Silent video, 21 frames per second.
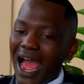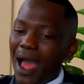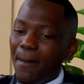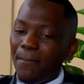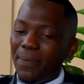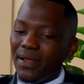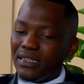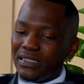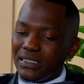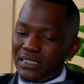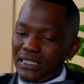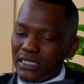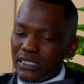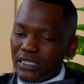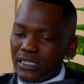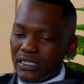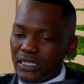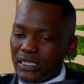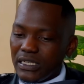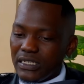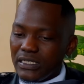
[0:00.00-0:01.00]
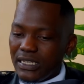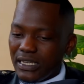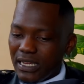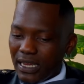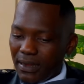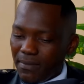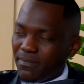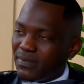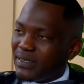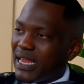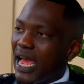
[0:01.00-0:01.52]
Up until
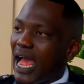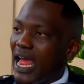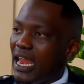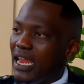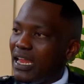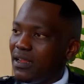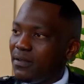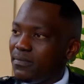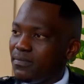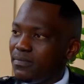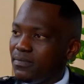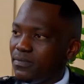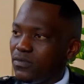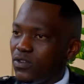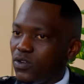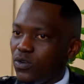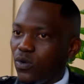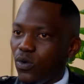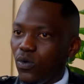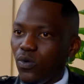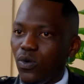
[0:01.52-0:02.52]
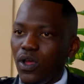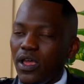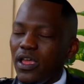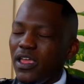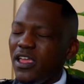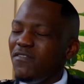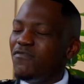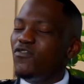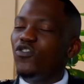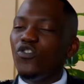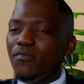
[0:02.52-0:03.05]
singing dal, you know.
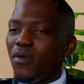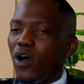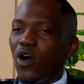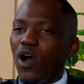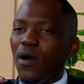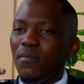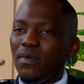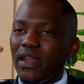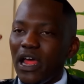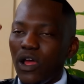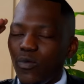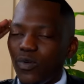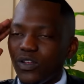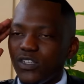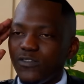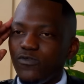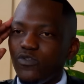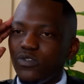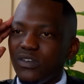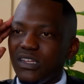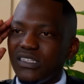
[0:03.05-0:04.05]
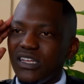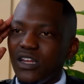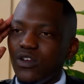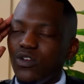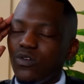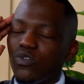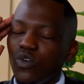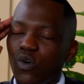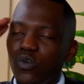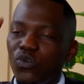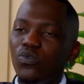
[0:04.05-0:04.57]
Even my mom now was fun this
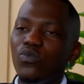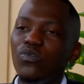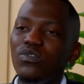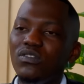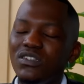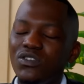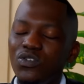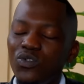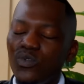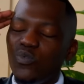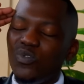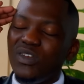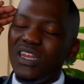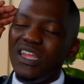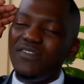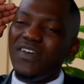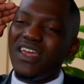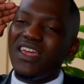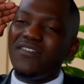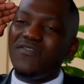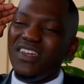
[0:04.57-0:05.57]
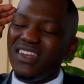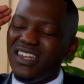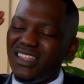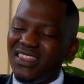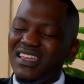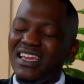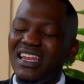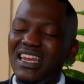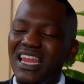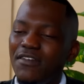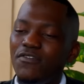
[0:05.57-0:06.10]
alone on the woods, you will never have
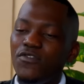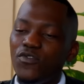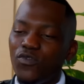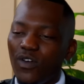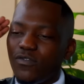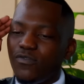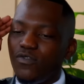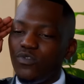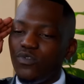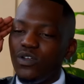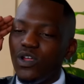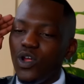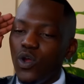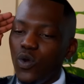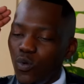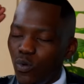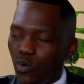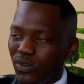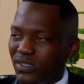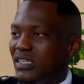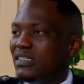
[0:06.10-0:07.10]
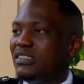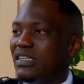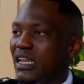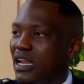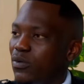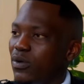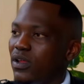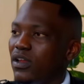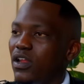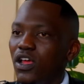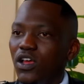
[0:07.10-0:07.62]
anything in life if my phone was in the way.